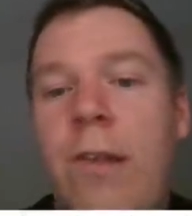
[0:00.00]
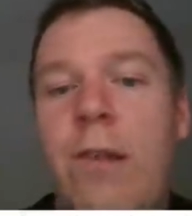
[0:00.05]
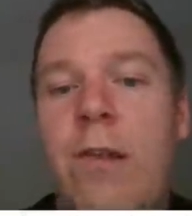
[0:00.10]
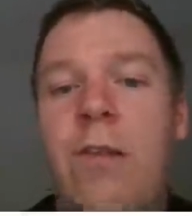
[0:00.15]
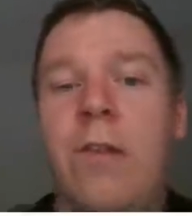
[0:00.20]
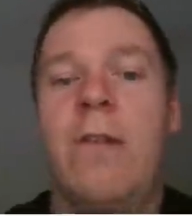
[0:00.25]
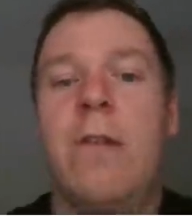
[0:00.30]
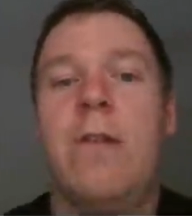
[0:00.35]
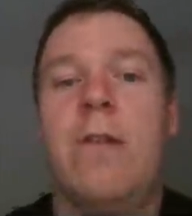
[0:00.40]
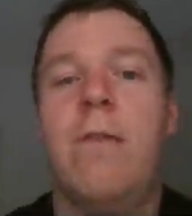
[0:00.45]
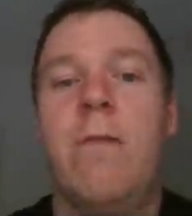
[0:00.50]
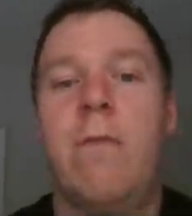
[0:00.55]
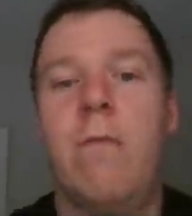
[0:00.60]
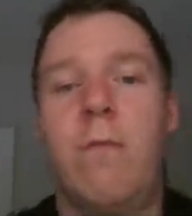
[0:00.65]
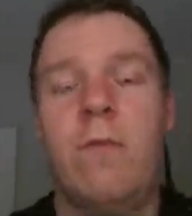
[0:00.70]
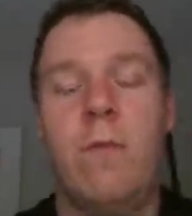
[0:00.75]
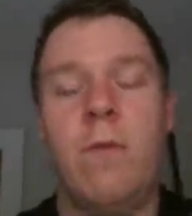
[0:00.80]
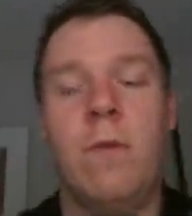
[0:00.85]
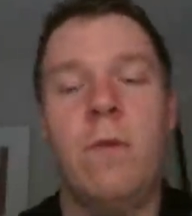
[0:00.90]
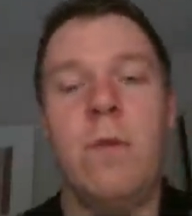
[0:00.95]
Just
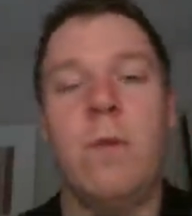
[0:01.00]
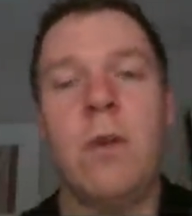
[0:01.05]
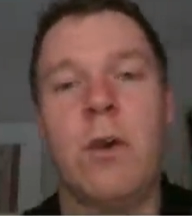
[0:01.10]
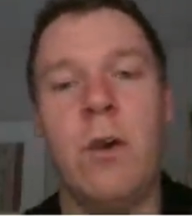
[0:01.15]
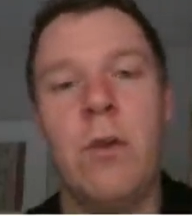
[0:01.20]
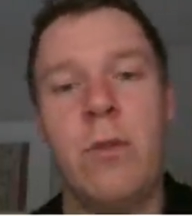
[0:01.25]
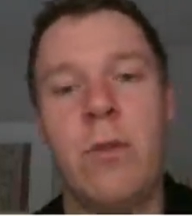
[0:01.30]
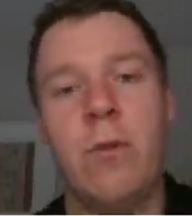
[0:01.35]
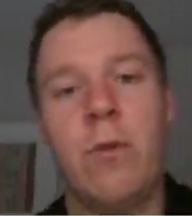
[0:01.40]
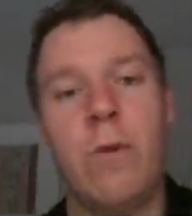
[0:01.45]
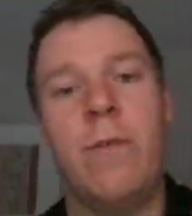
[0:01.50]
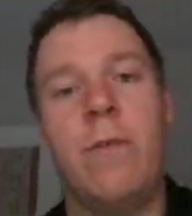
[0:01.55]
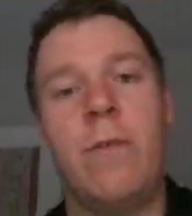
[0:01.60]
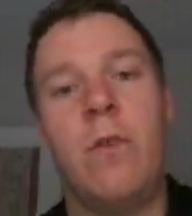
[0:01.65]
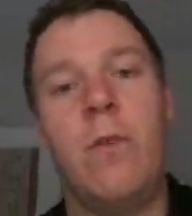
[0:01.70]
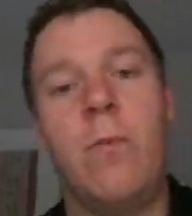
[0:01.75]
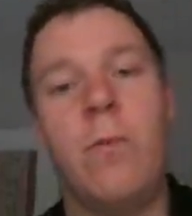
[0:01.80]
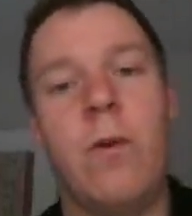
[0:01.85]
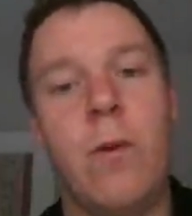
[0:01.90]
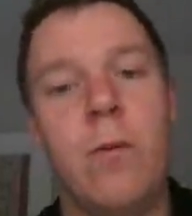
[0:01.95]
go through a few
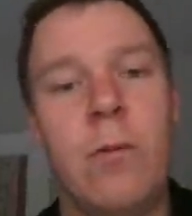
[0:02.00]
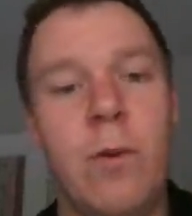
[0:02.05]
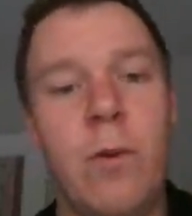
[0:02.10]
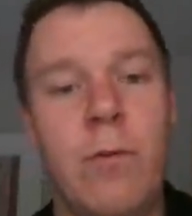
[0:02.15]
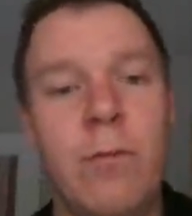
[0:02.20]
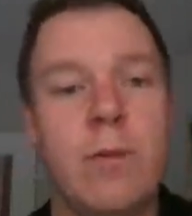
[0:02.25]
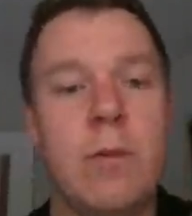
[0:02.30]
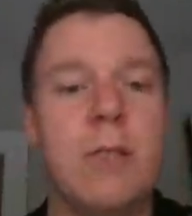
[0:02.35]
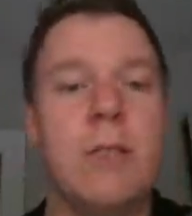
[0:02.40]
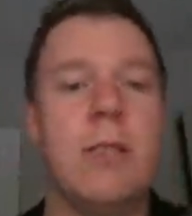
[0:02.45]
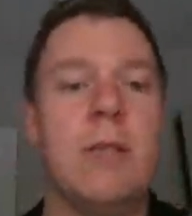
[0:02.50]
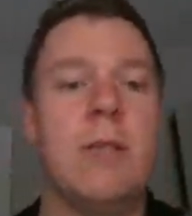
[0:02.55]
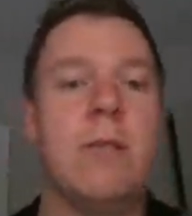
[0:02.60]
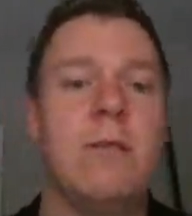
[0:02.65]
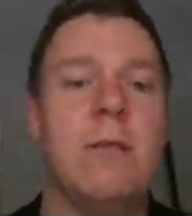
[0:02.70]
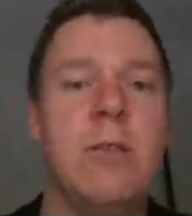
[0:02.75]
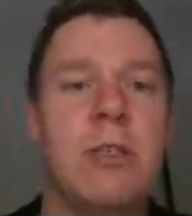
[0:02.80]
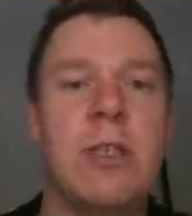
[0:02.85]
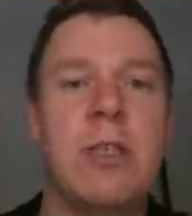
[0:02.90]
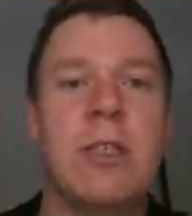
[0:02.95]
problems
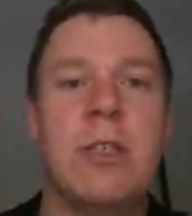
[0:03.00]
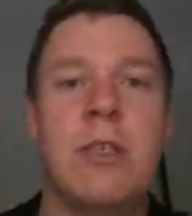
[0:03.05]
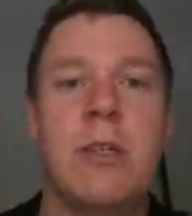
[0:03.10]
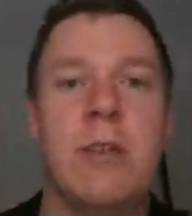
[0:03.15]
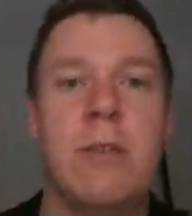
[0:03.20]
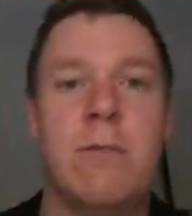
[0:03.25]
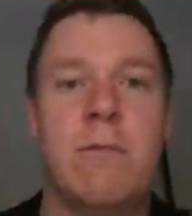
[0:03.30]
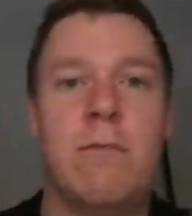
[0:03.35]
just to